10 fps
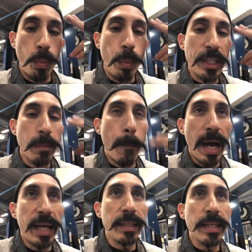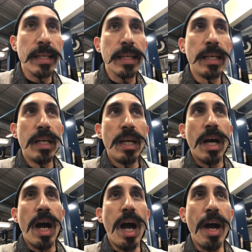responding
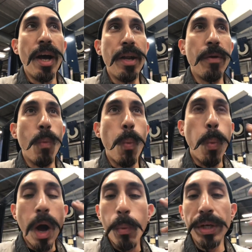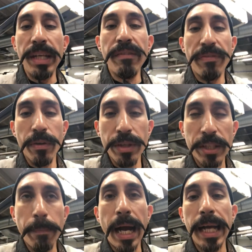on what we're
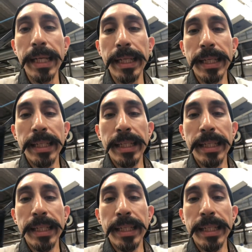influenced by,